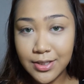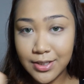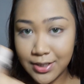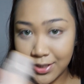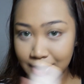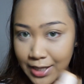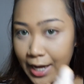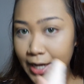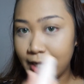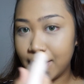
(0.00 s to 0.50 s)

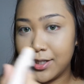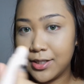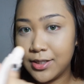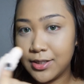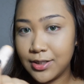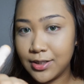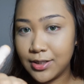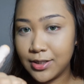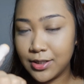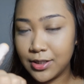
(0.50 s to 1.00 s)
start
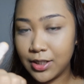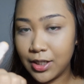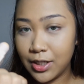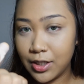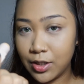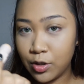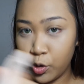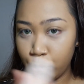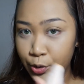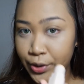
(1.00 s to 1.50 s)

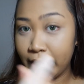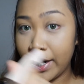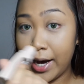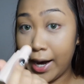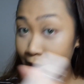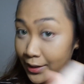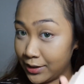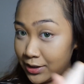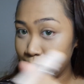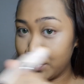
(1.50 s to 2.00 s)
going
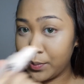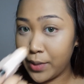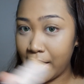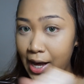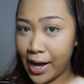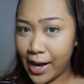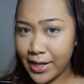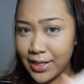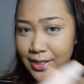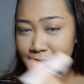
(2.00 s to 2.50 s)
under my
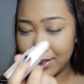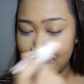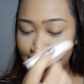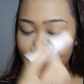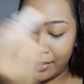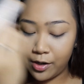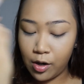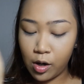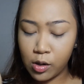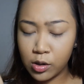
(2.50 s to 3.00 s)
eyes
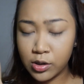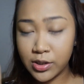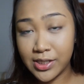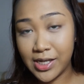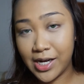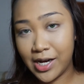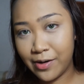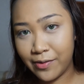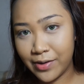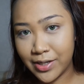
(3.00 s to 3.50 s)
and all
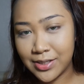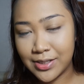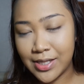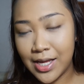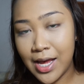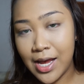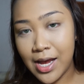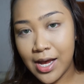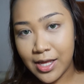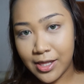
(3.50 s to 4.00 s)
the areas
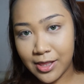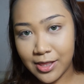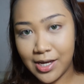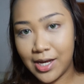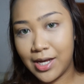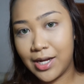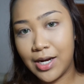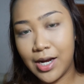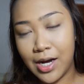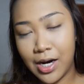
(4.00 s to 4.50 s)

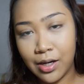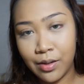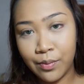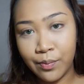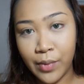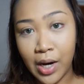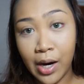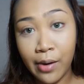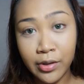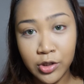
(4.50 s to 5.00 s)
that
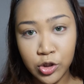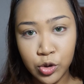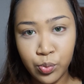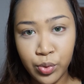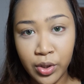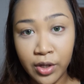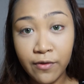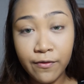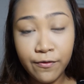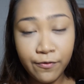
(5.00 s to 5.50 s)
I want to
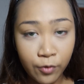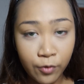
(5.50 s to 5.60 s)
bring